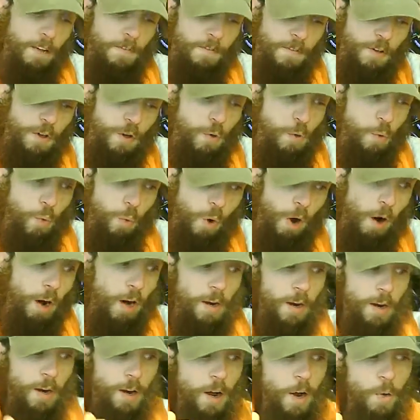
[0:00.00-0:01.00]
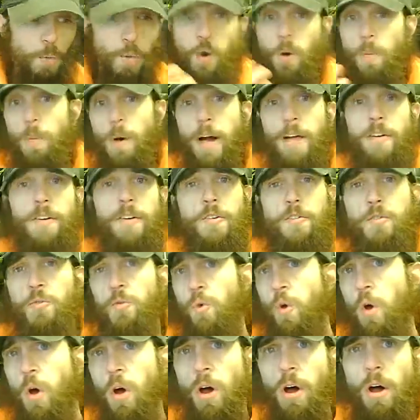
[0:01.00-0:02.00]
if you want a robot to
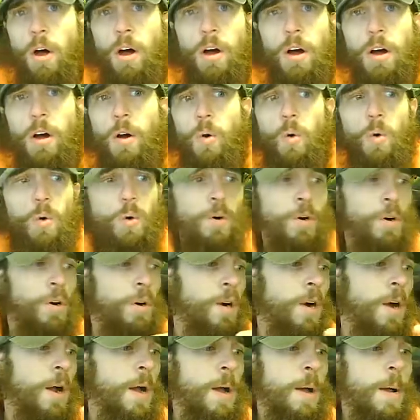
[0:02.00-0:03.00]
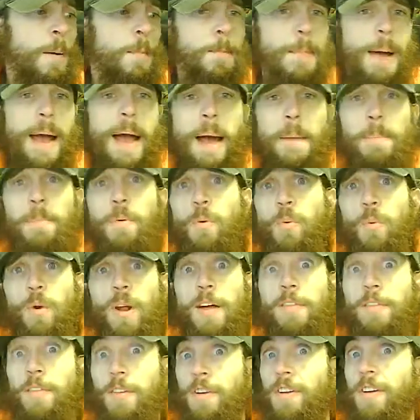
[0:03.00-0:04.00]
draw or map or
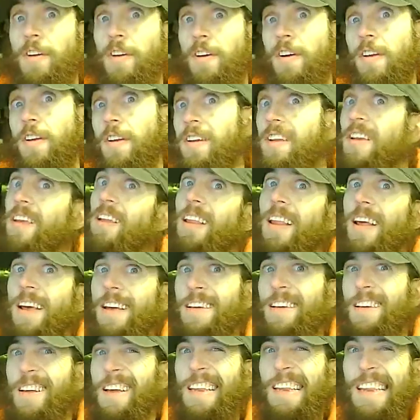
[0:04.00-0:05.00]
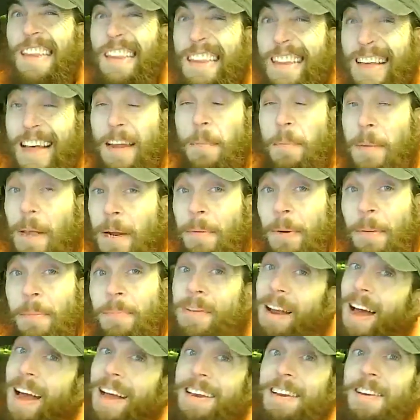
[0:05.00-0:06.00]
whatever, you're going to need like at, at a
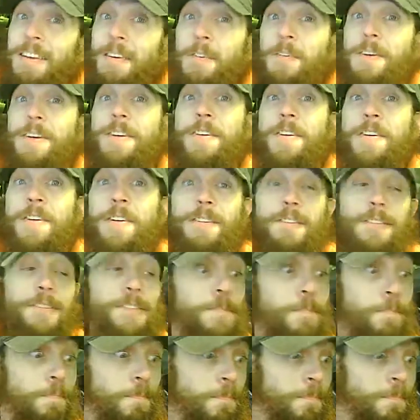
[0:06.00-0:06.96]
minimum 90 degree turns.